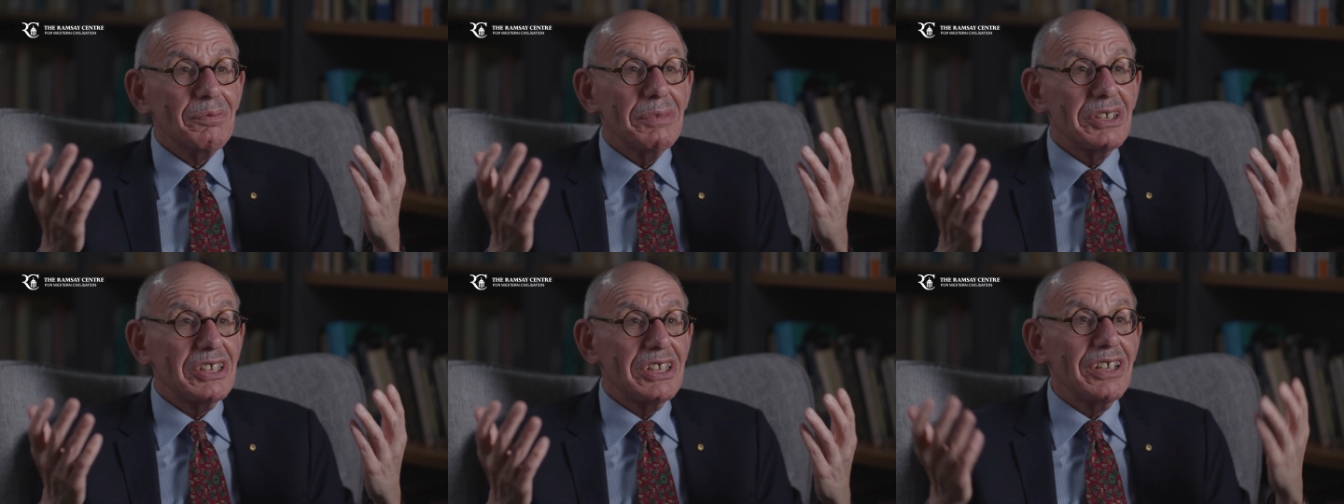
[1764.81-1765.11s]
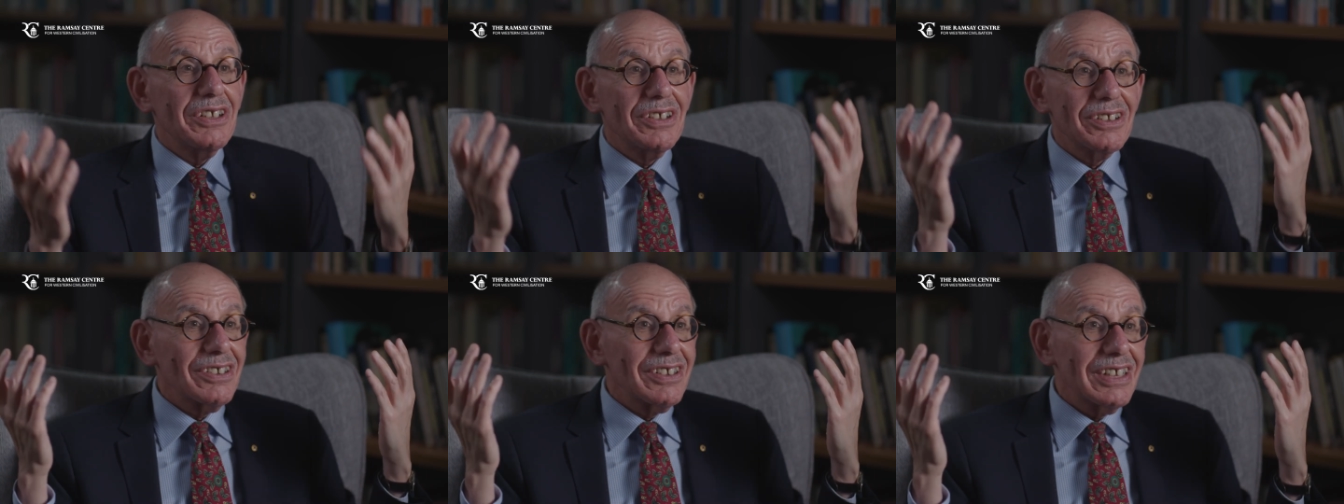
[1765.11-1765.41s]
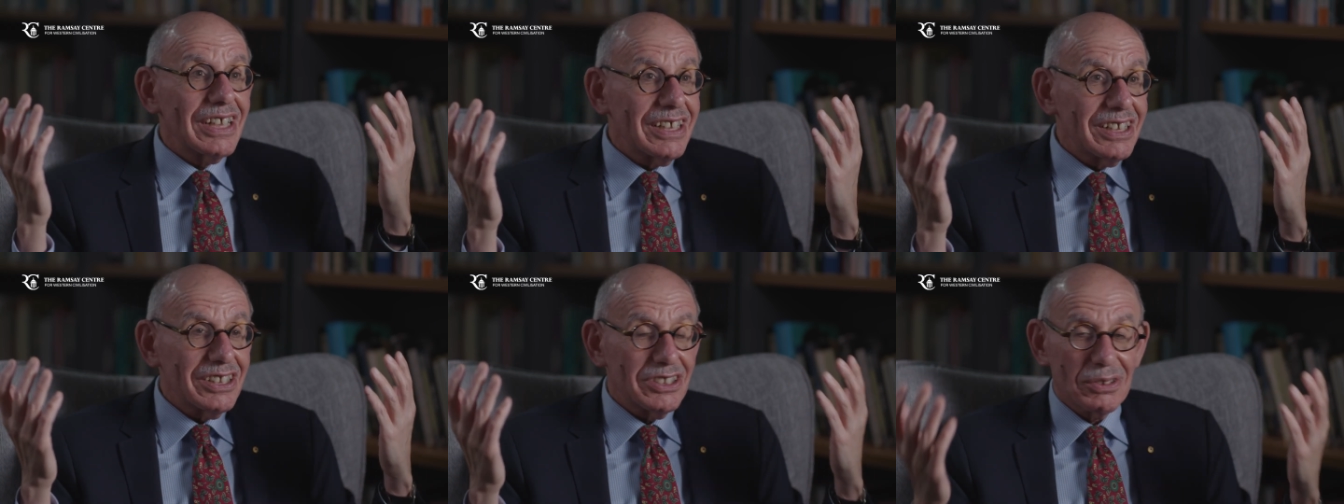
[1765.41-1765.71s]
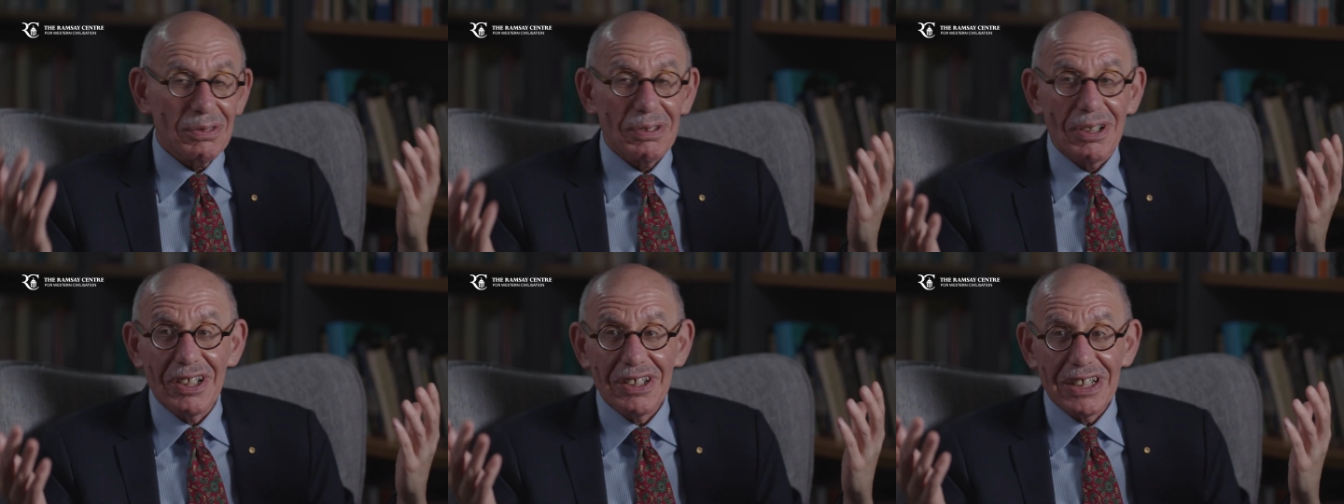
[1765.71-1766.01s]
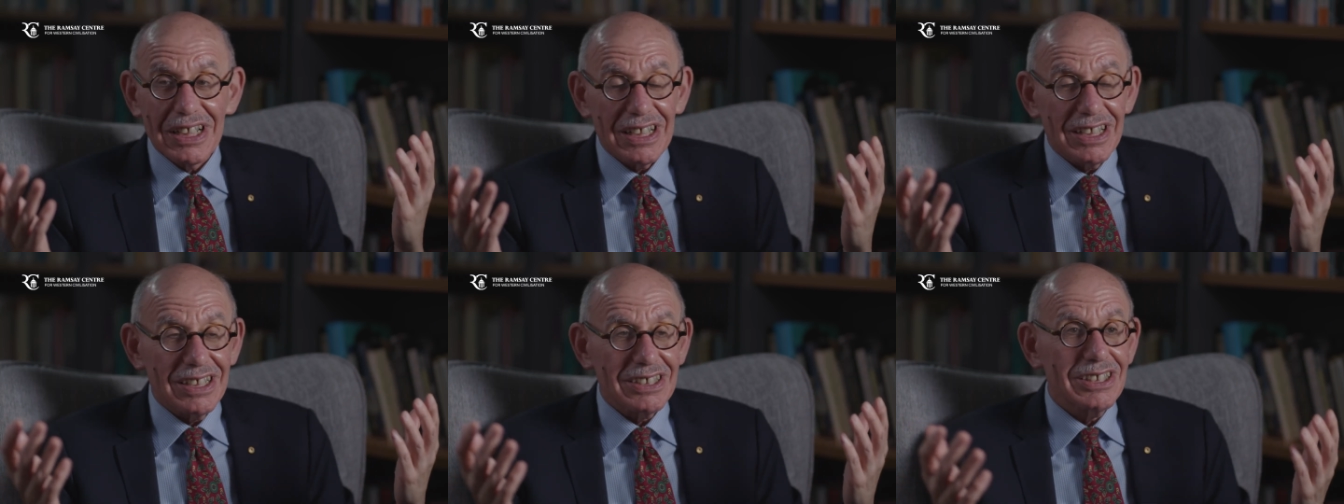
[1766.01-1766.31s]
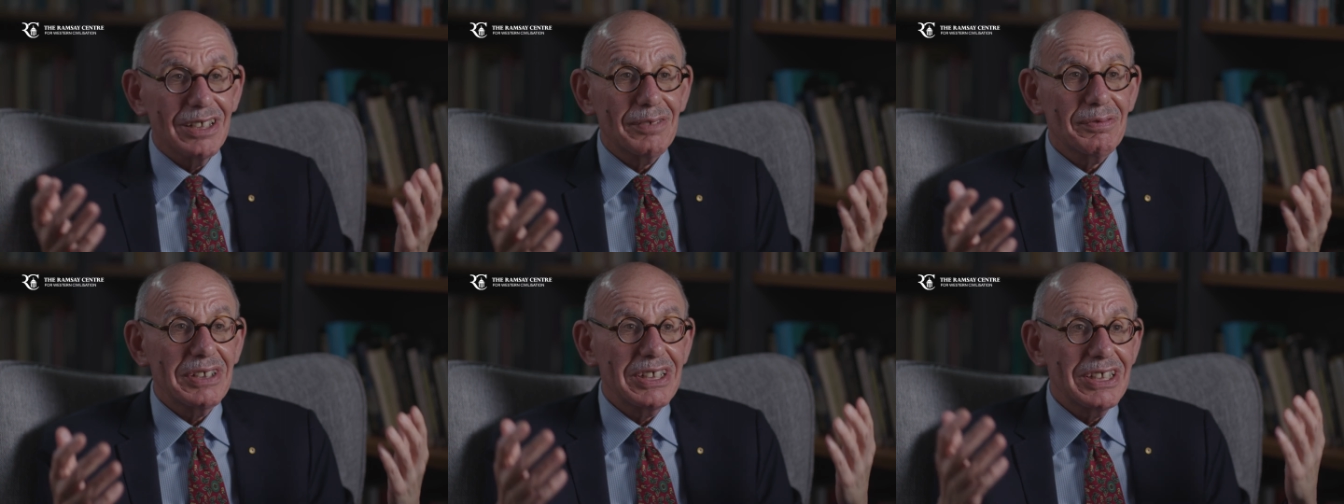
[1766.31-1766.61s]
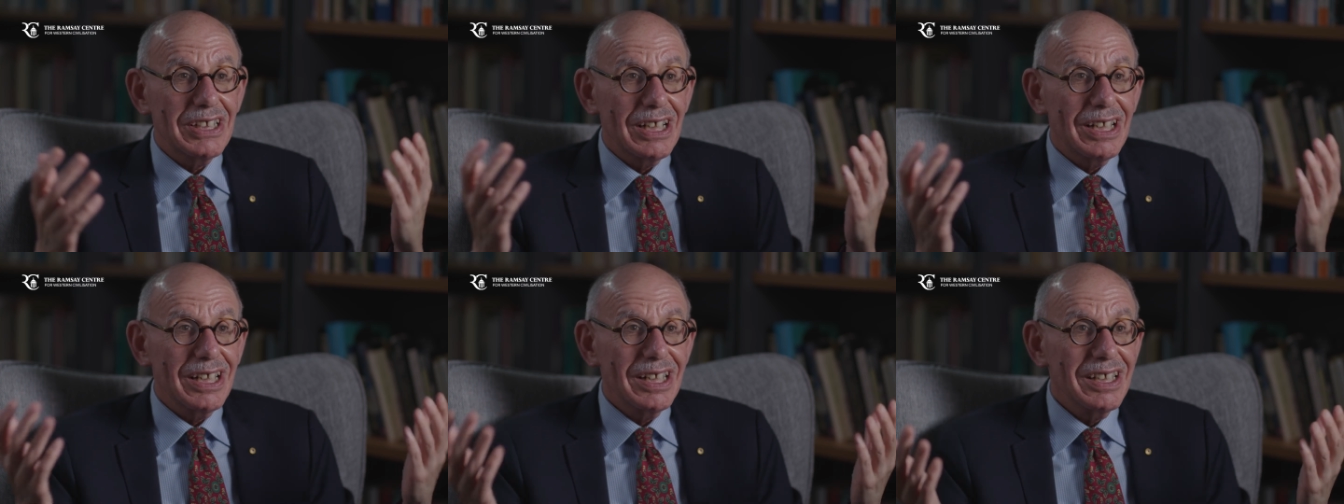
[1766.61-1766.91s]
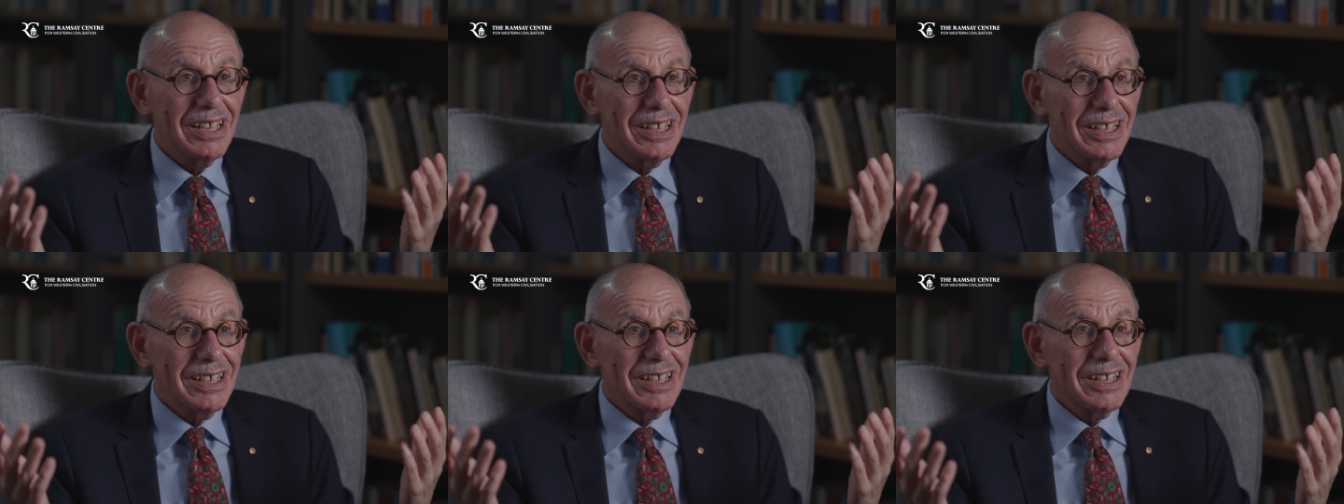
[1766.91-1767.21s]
material that is thrown at us every day